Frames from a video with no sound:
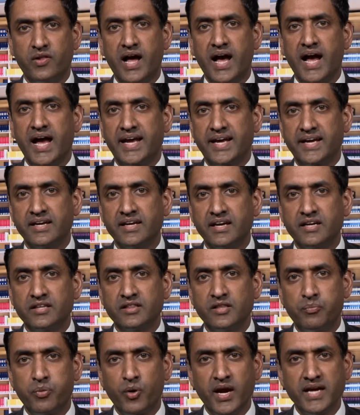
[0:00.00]
lying.
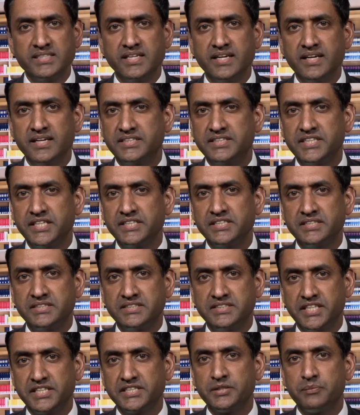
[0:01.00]
The president
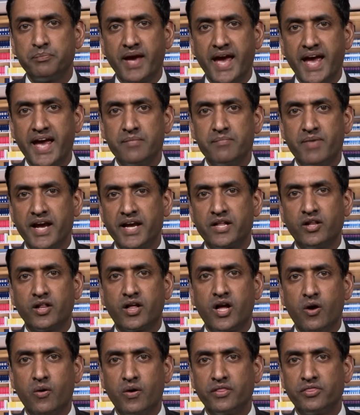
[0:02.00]
didn't just pay Michael
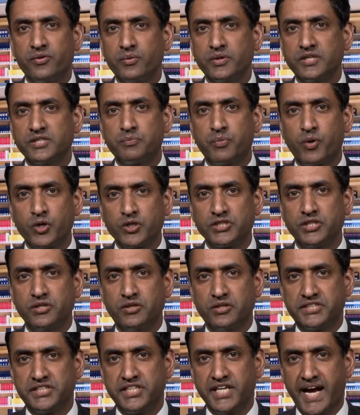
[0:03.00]
Cohen through his
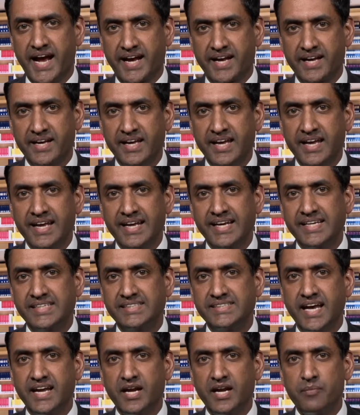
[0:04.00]
personal check. He
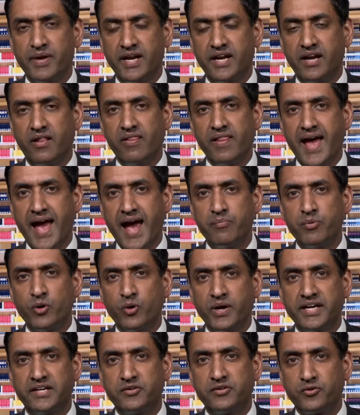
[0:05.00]
set up an
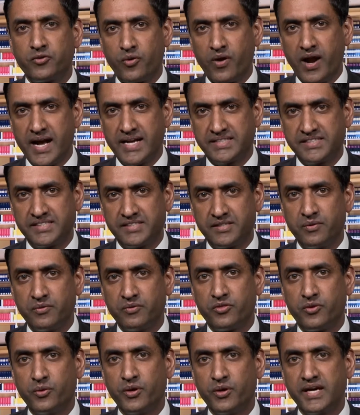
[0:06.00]
elaborate trust
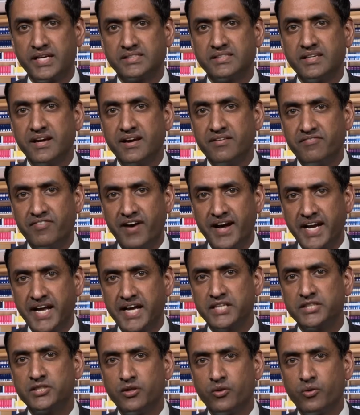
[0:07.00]
through his
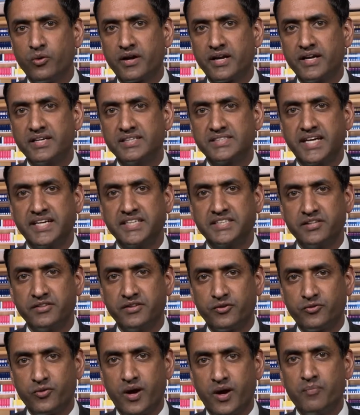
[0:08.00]
financial organization,
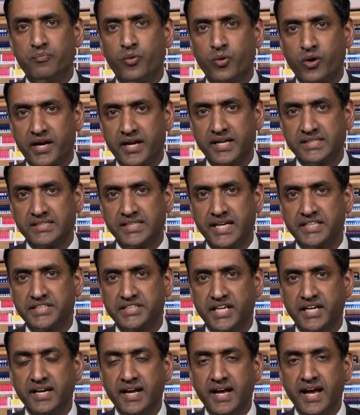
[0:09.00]
the Trump
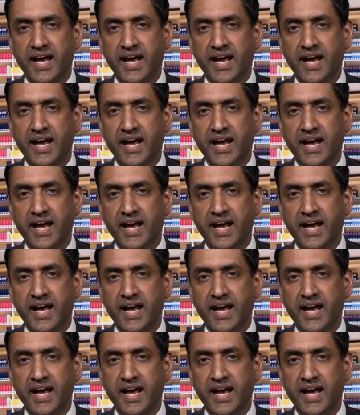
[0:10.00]
Organization,